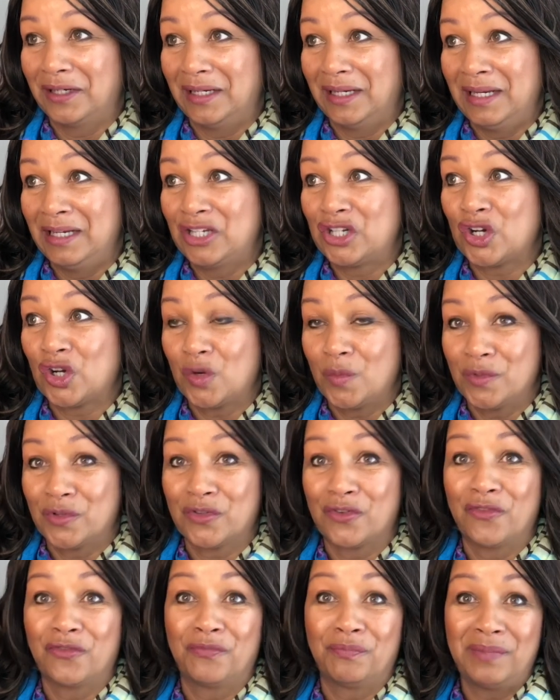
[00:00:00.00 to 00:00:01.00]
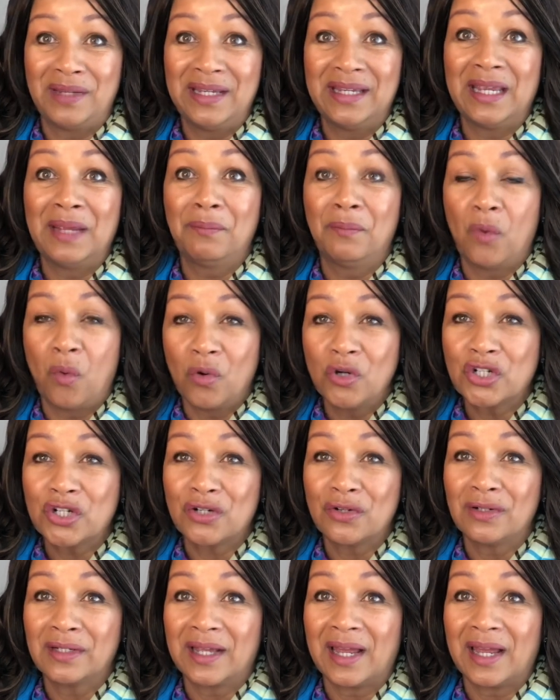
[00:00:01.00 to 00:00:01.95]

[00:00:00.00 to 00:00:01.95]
in terms of being emotional,